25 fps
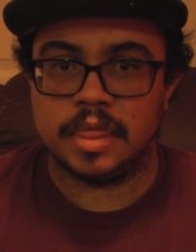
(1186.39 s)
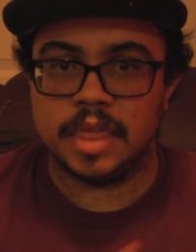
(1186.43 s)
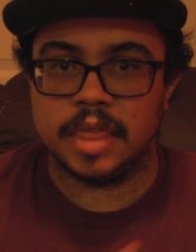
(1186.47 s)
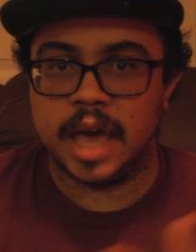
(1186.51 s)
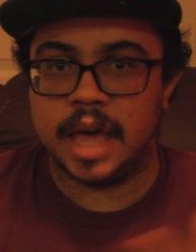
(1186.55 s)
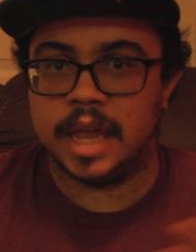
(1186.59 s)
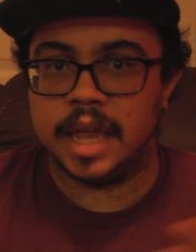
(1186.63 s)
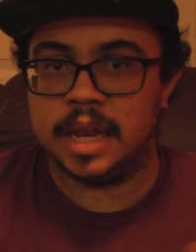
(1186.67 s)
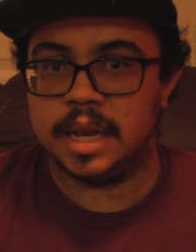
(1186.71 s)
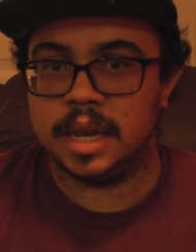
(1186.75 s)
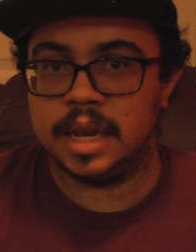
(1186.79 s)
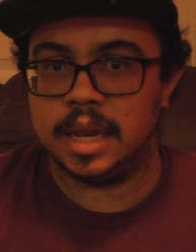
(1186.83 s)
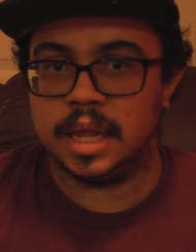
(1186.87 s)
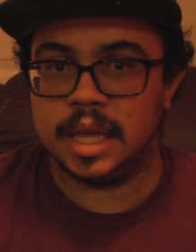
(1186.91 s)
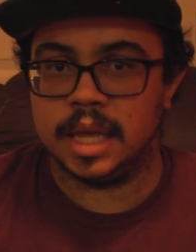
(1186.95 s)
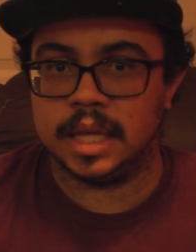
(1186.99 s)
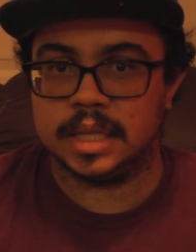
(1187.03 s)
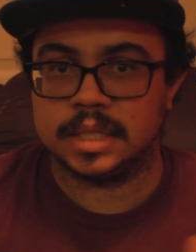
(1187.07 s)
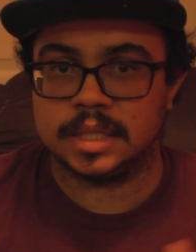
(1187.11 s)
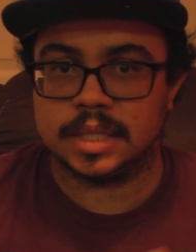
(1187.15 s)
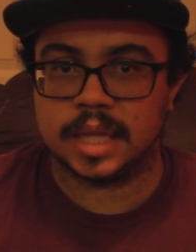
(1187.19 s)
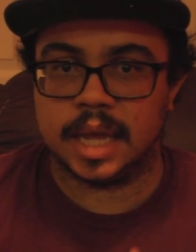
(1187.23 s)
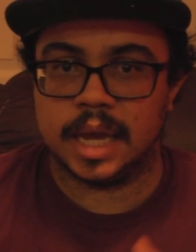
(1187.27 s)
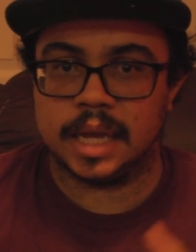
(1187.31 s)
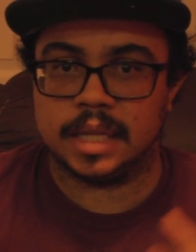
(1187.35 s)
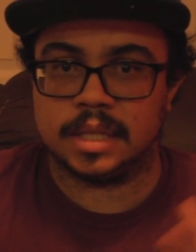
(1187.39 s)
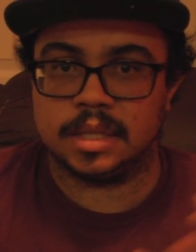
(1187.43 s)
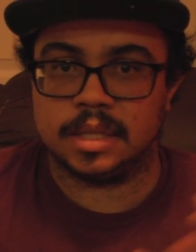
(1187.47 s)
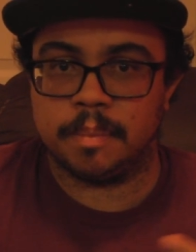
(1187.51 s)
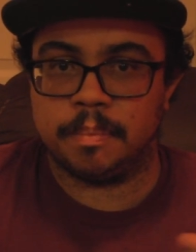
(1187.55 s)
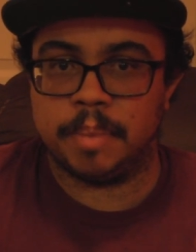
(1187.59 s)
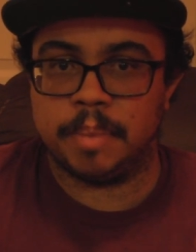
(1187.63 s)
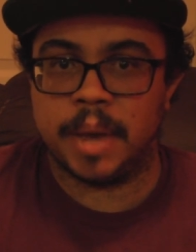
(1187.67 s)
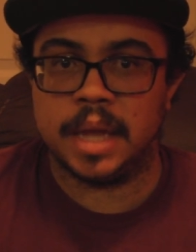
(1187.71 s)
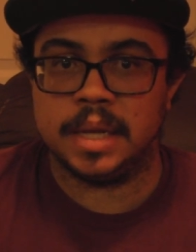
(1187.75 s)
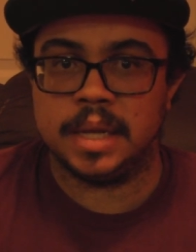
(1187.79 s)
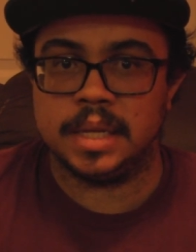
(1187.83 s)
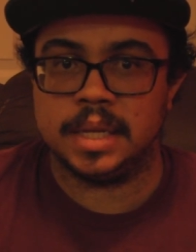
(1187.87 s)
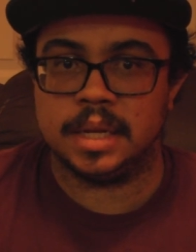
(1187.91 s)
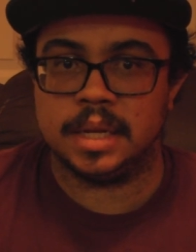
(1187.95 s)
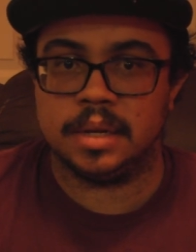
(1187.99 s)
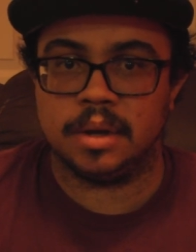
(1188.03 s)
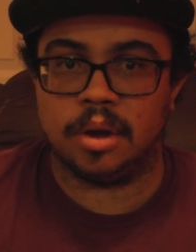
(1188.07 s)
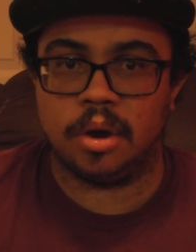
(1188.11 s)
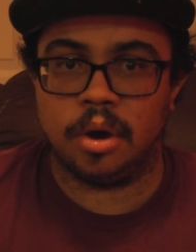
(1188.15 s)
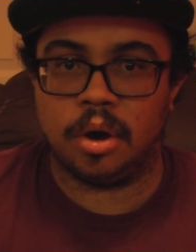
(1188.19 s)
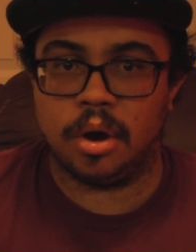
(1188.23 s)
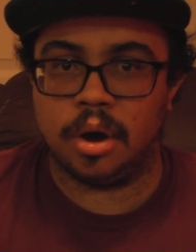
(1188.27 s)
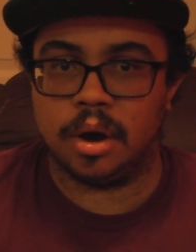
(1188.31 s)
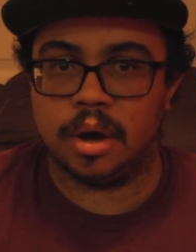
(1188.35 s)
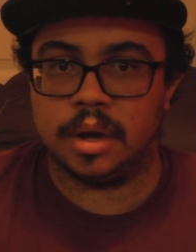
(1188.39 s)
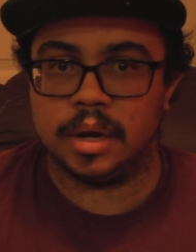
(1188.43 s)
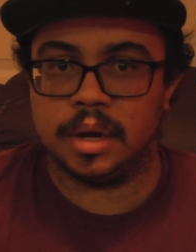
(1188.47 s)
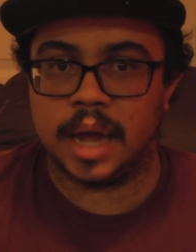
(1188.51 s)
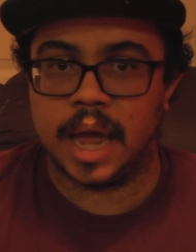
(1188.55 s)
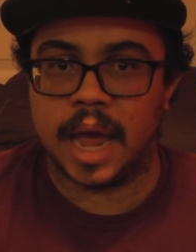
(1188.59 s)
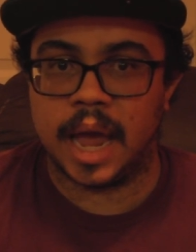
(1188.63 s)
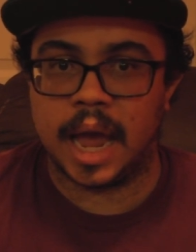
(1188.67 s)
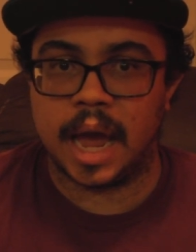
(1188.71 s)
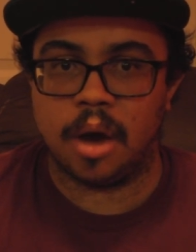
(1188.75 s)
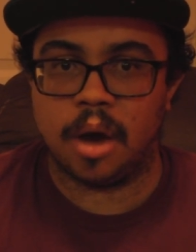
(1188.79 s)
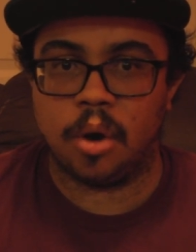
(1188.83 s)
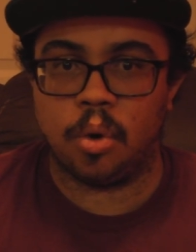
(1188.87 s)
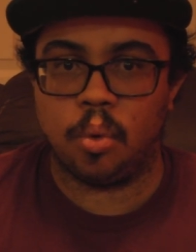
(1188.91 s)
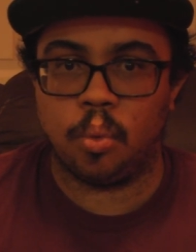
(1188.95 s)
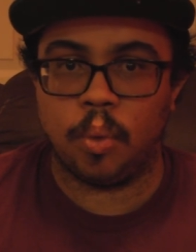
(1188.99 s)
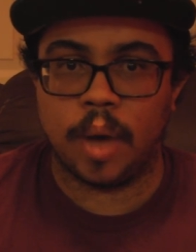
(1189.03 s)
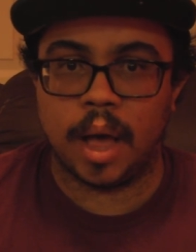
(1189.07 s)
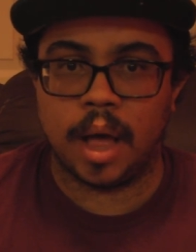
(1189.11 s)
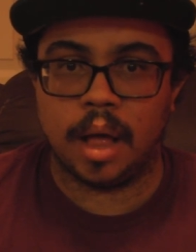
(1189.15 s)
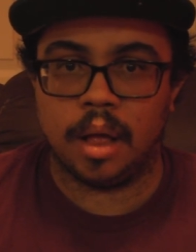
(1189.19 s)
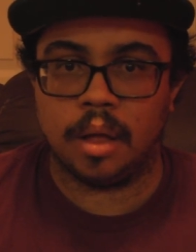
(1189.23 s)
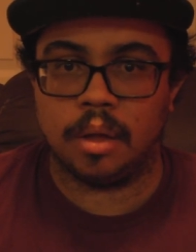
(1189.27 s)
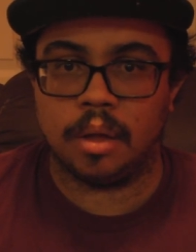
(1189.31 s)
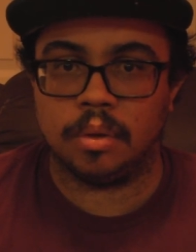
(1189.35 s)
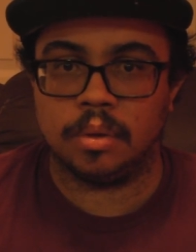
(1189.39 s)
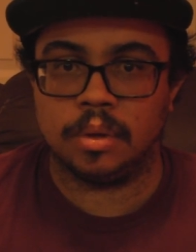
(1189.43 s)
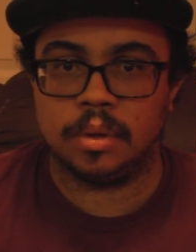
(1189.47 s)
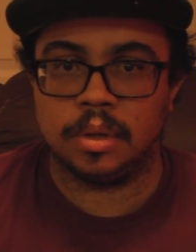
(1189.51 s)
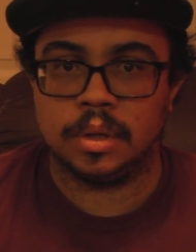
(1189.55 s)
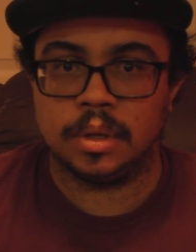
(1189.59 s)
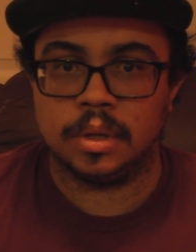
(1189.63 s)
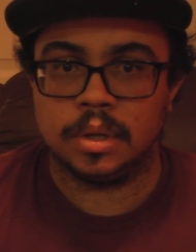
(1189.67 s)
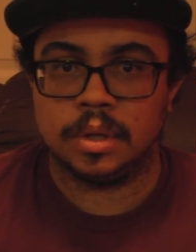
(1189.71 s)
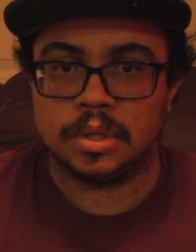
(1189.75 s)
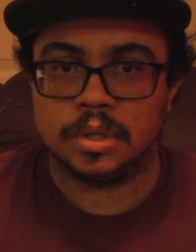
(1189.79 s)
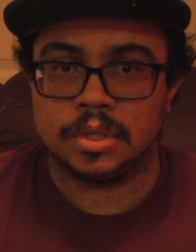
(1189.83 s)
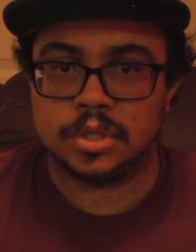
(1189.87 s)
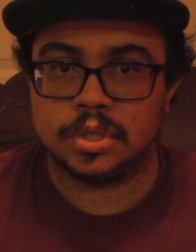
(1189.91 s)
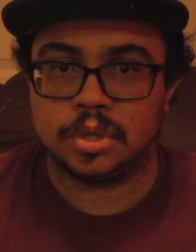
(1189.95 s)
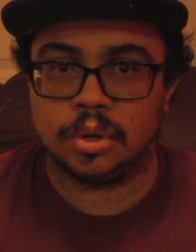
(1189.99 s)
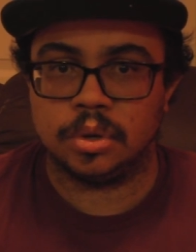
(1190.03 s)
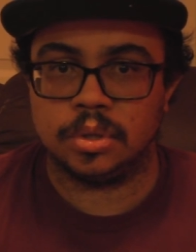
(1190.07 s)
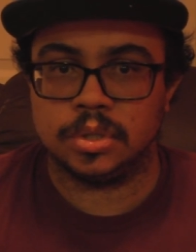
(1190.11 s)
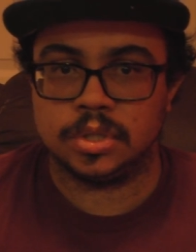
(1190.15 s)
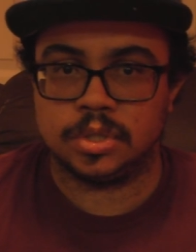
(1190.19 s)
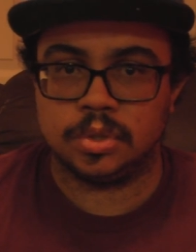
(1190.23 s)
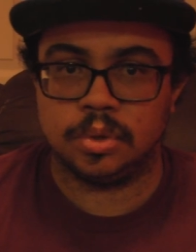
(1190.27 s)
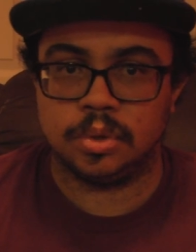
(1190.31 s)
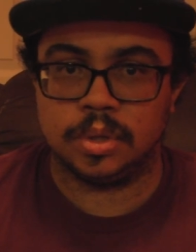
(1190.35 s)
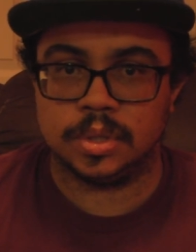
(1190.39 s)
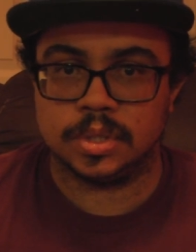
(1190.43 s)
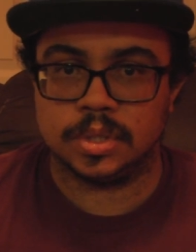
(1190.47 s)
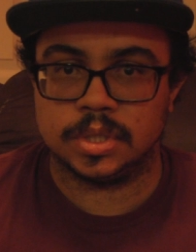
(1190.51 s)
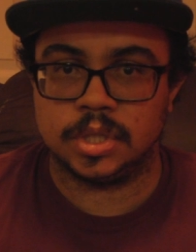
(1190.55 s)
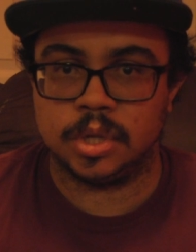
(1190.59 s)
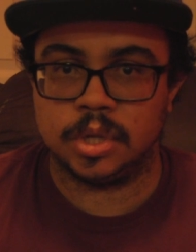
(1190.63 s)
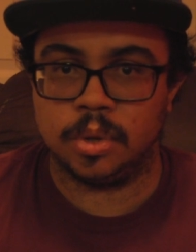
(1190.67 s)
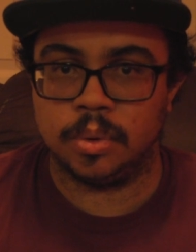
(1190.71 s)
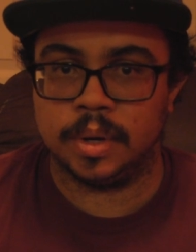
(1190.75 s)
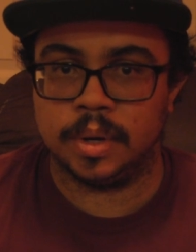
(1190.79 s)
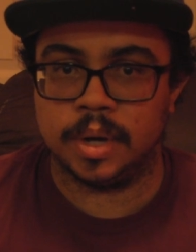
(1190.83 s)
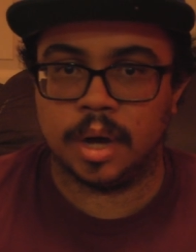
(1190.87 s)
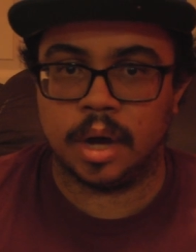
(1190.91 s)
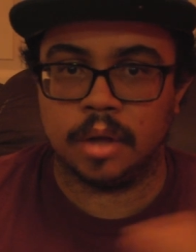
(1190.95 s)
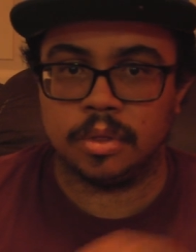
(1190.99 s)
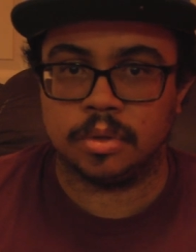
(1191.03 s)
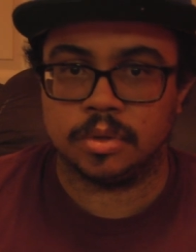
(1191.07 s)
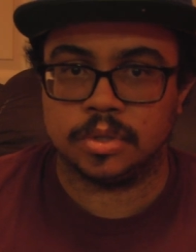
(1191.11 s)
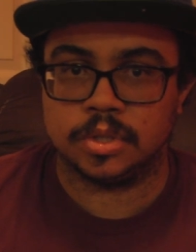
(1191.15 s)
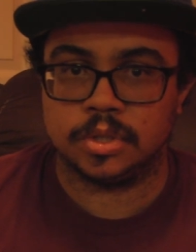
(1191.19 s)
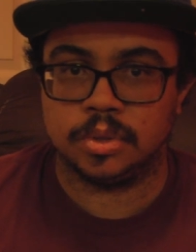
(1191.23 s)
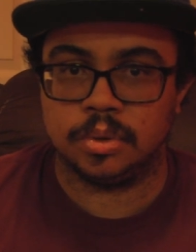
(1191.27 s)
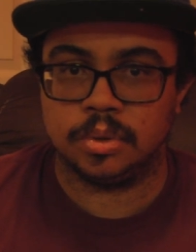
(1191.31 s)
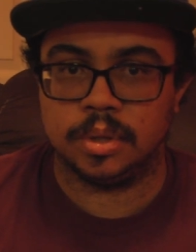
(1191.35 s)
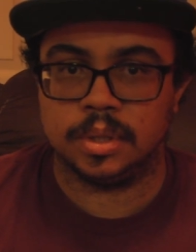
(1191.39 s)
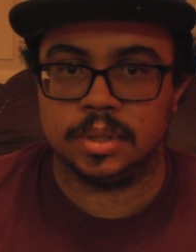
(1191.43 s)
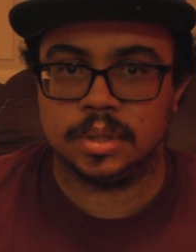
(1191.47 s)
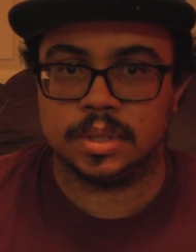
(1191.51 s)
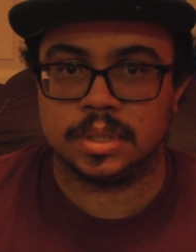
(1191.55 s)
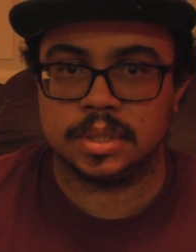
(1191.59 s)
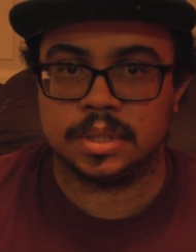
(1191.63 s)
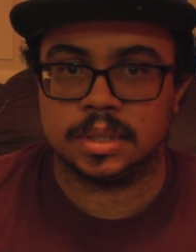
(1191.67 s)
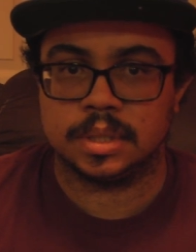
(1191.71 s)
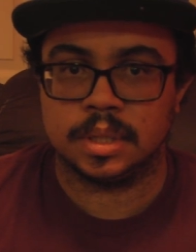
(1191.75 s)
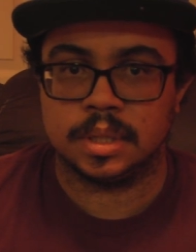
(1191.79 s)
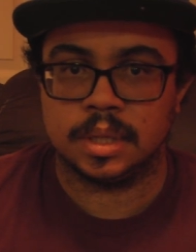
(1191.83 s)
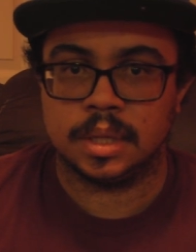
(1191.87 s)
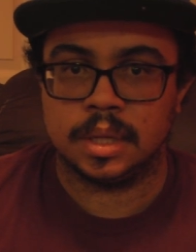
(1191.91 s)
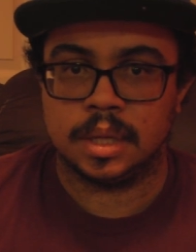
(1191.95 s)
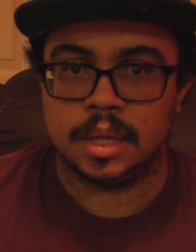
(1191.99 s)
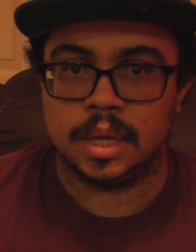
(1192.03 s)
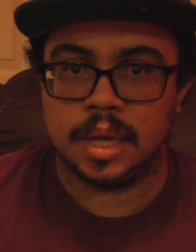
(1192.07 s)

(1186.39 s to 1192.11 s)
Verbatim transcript: Then it's like dependent on how well certain students do, and other students